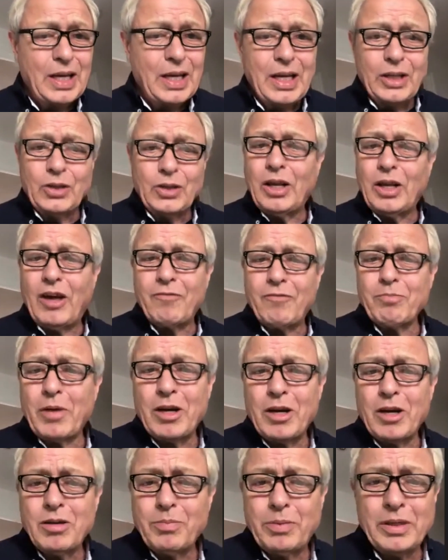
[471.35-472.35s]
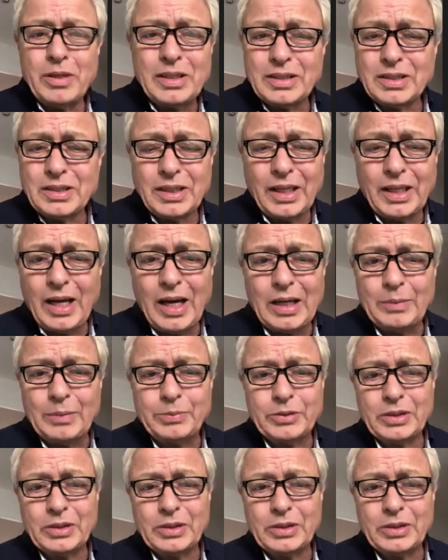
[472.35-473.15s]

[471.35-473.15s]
You'll have mobility hubs